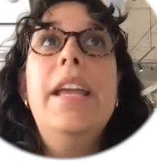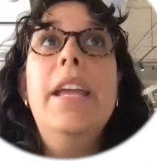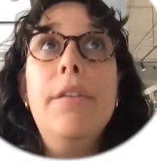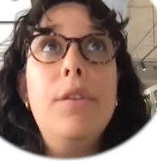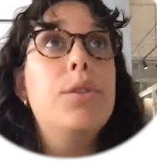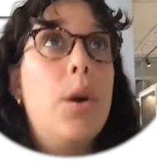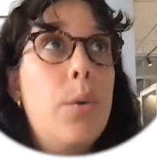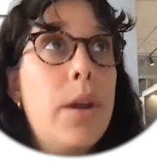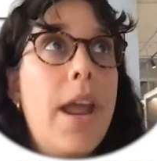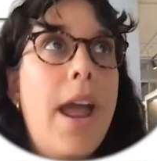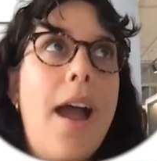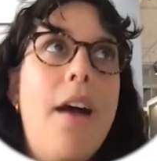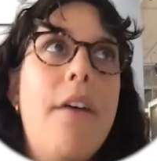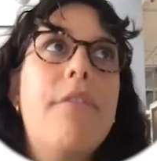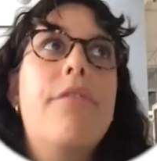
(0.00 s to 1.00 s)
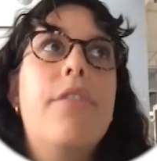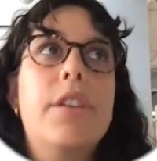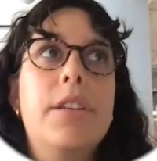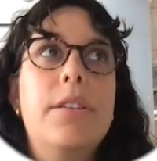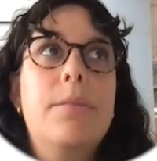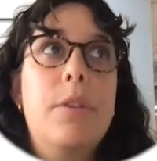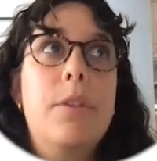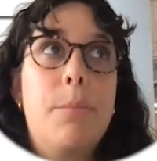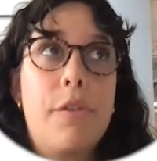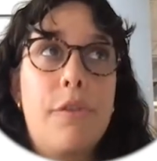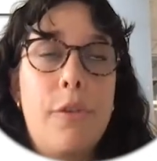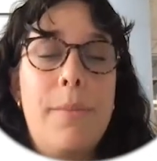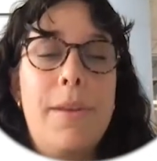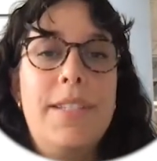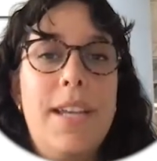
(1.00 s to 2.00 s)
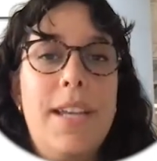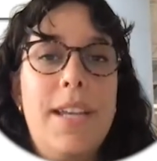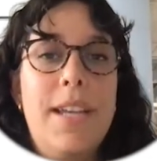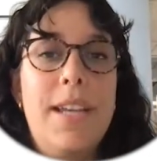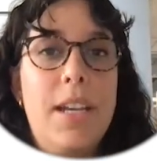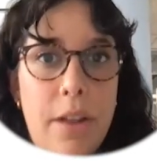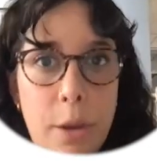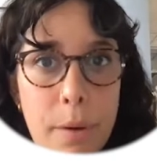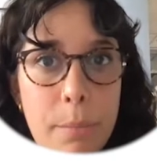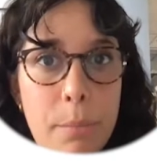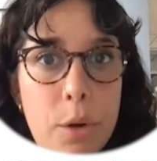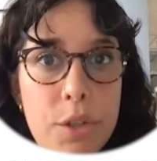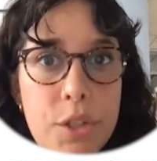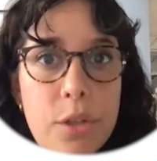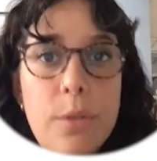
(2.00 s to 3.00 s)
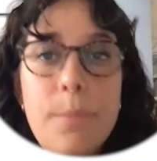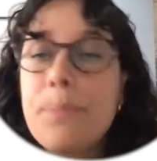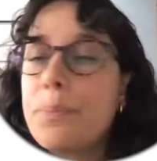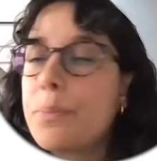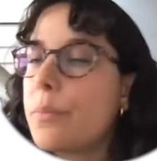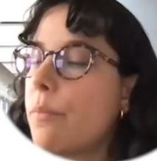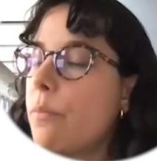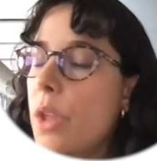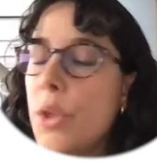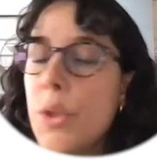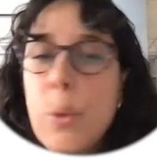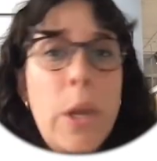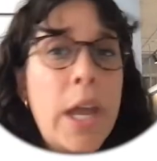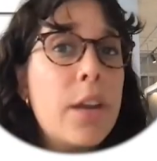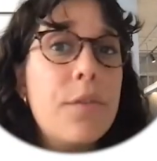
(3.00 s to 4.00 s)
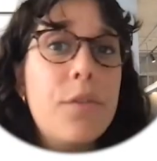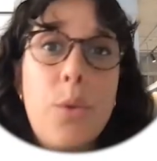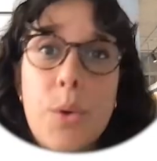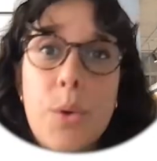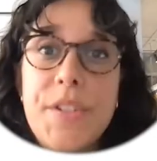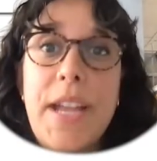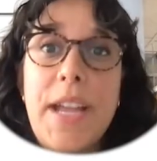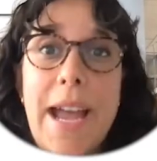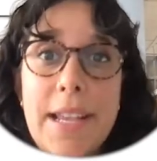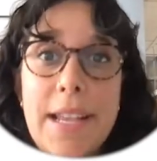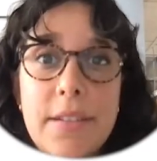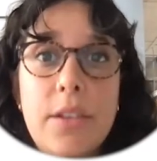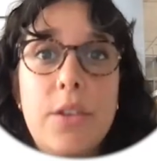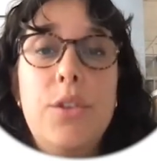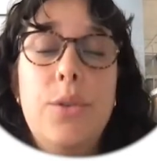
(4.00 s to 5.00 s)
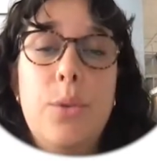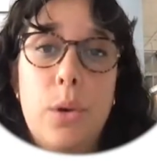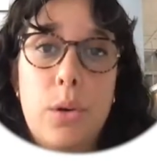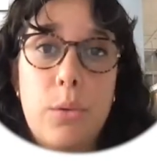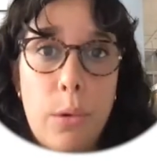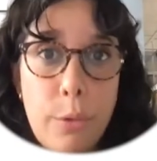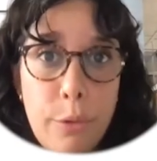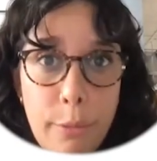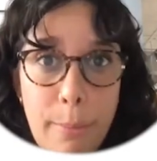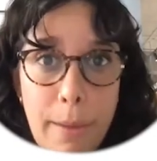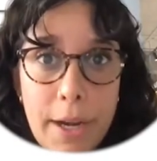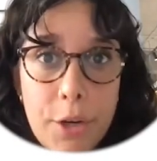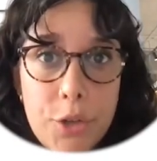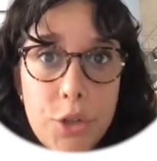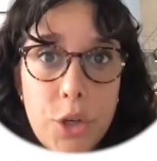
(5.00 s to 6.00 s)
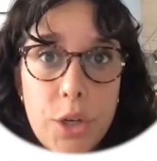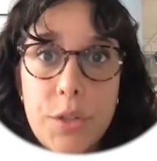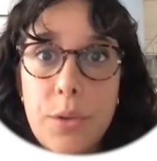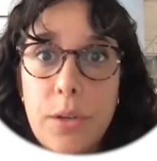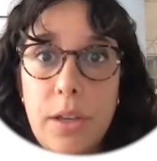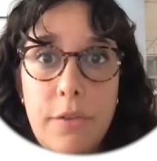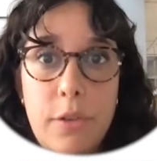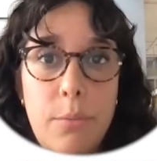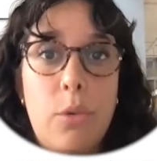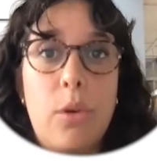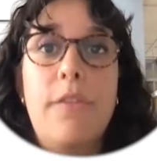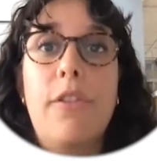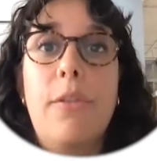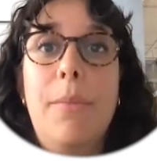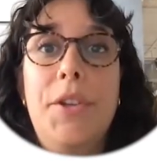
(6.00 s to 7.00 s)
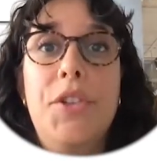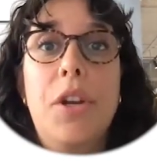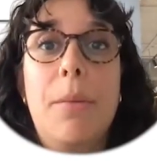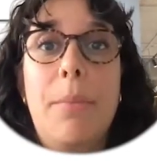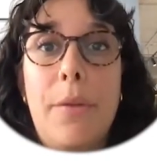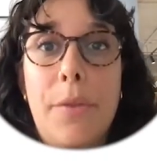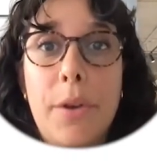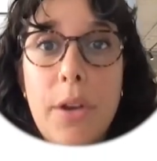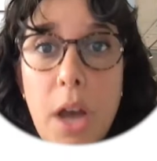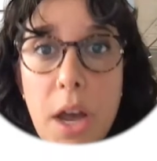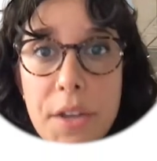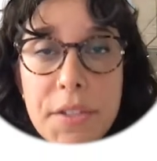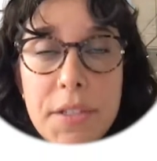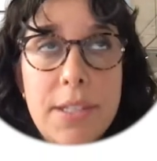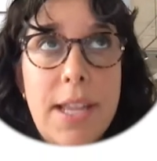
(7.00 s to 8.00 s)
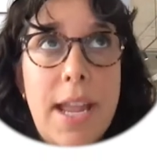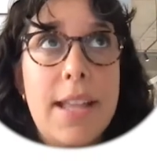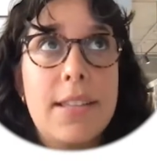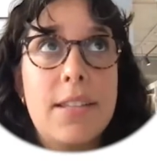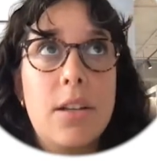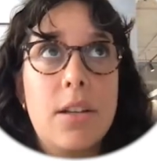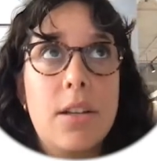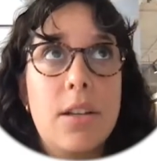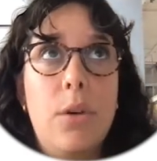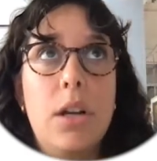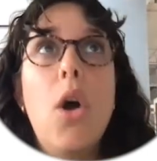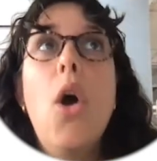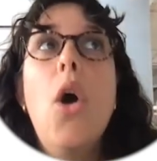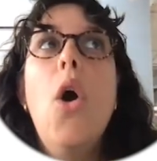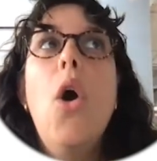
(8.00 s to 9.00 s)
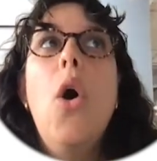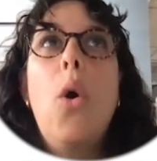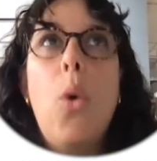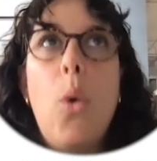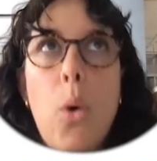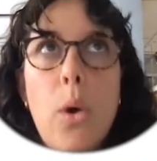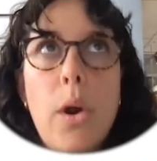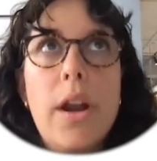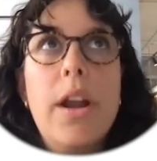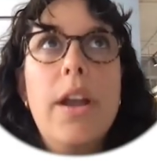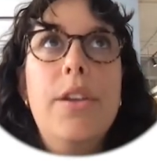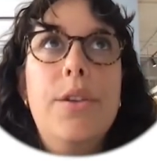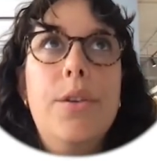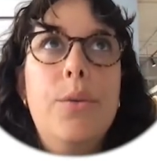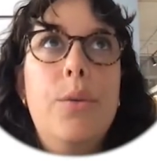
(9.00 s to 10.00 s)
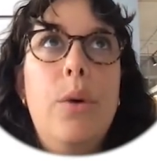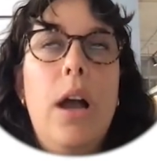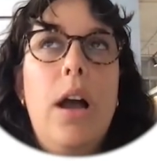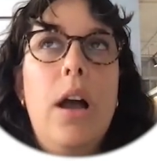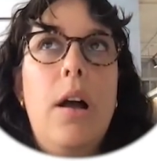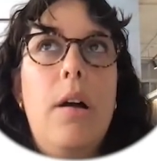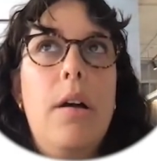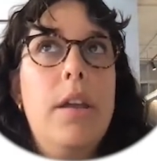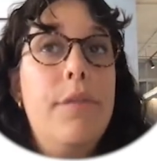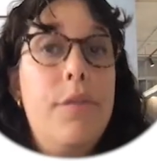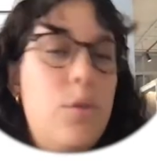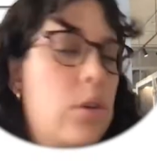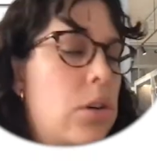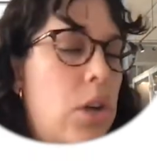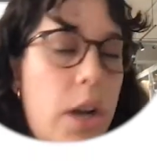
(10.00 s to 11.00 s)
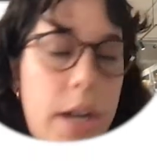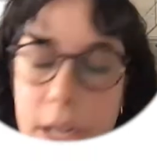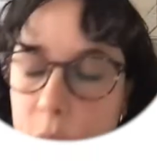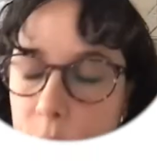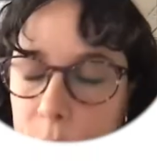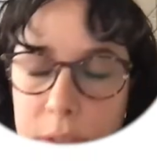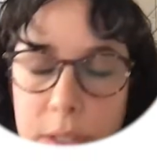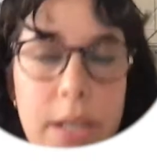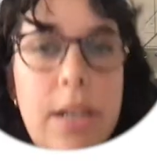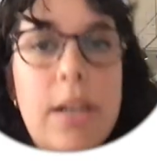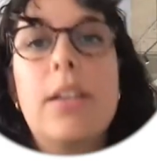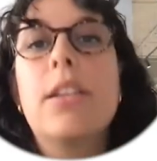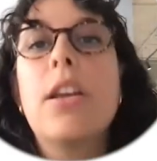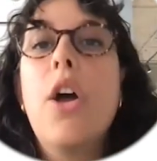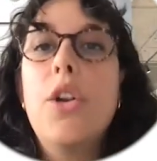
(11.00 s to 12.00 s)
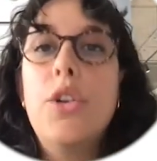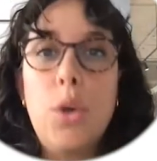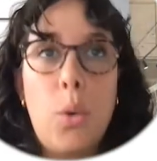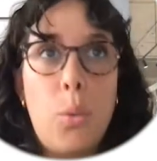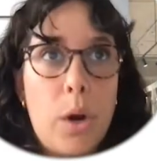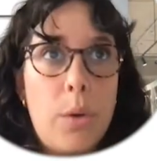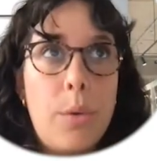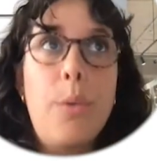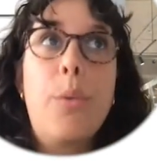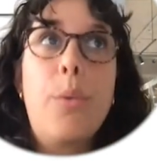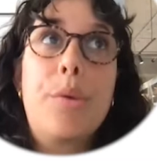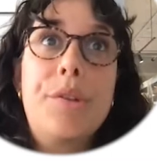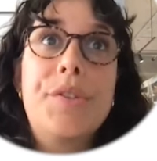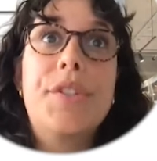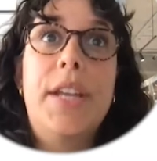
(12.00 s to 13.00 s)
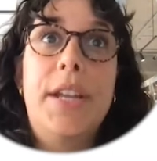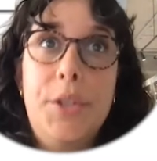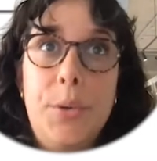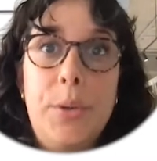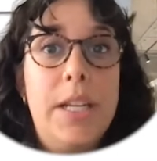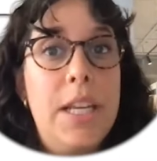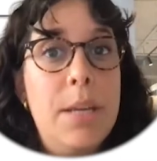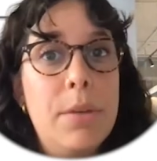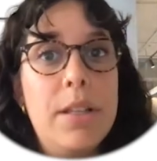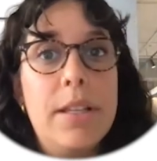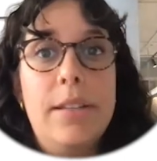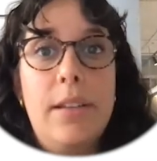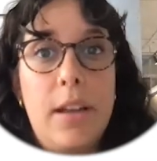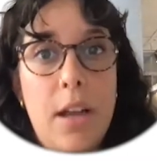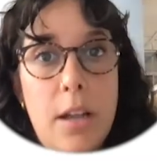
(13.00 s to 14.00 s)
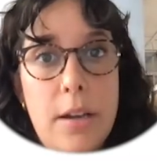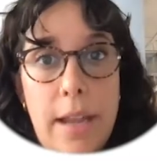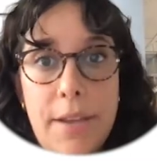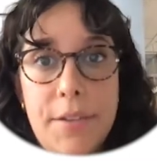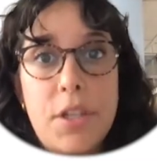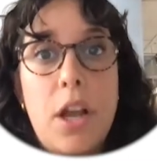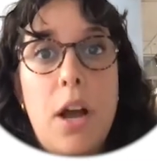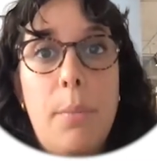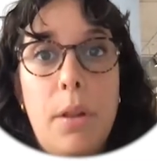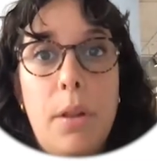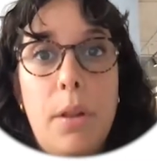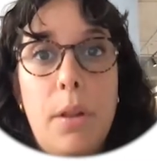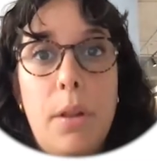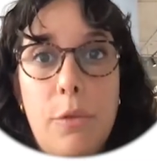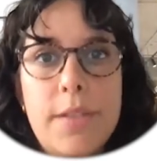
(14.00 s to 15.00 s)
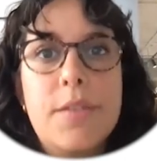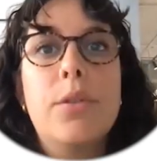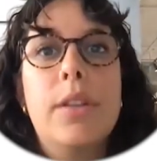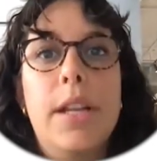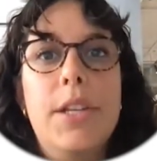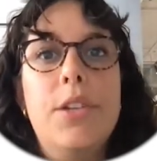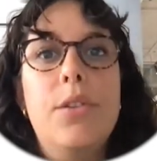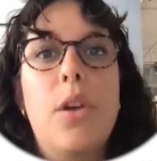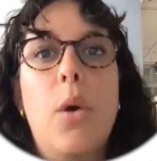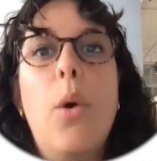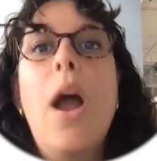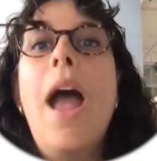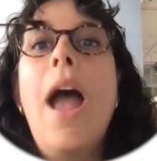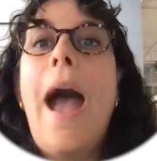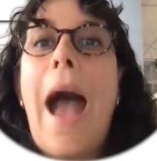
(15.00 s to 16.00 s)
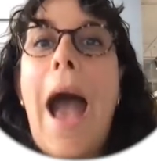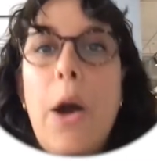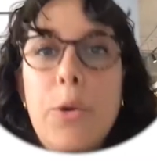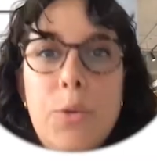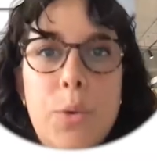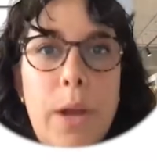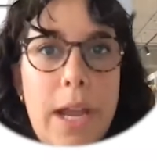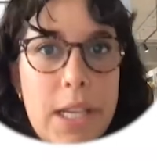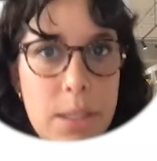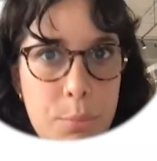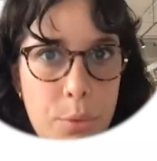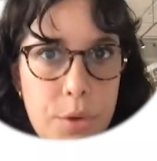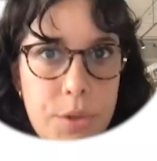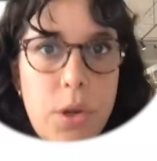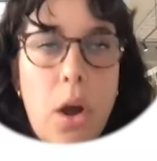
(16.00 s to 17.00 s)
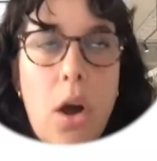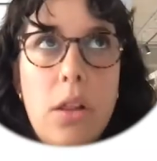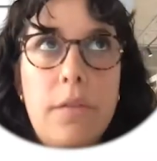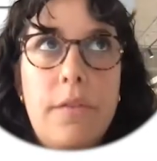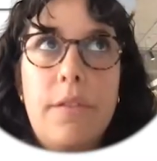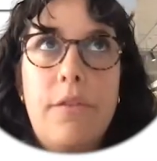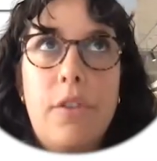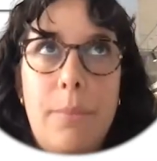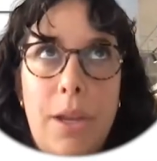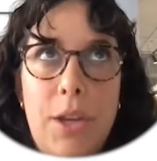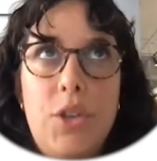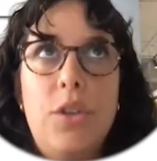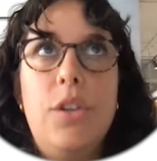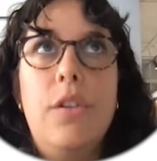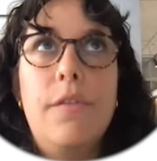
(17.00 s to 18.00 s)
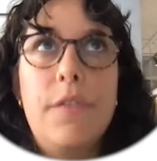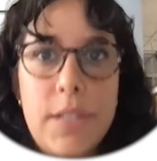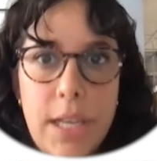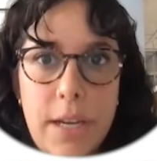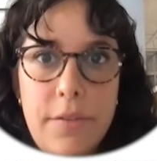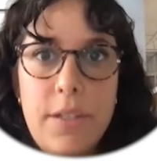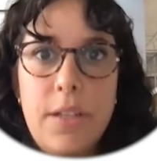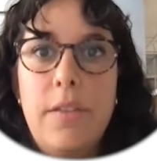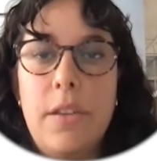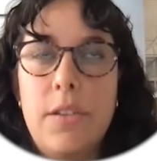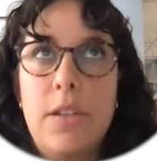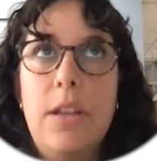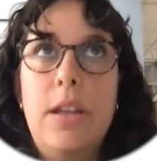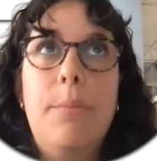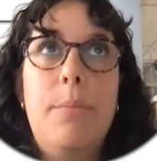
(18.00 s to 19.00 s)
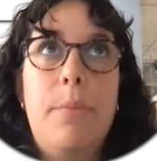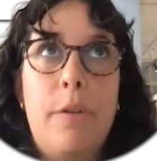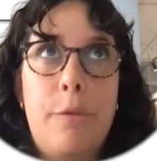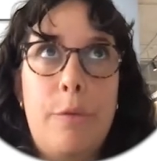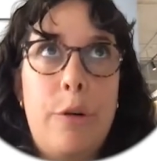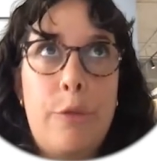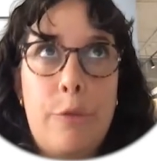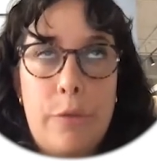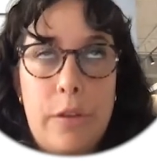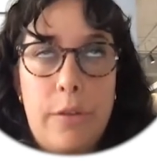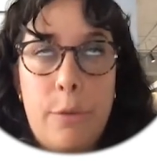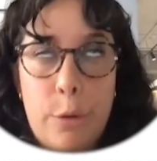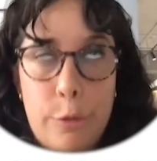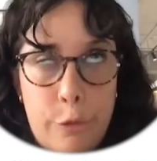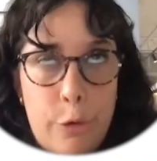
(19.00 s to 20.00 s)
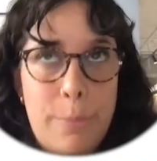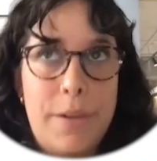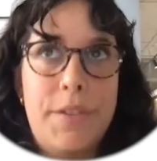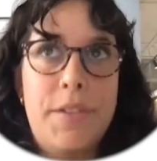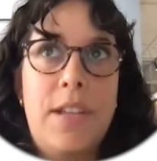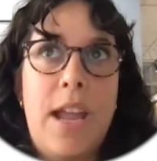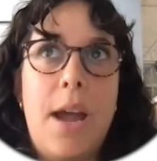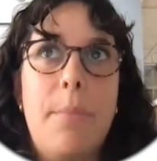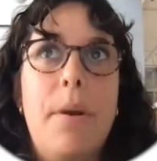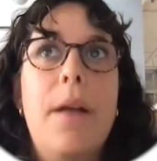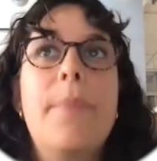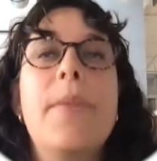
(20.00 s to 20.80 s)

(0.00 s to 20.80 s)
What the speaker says: If you don't have the performance and development module, you can, of course, ask your growth manager to give you more information about the costs and so on. Or you, if you're not interested in it, don't worry, we will send you an email in the next couple of weeks to let you know how to export all of the information you've saved in the performance tab.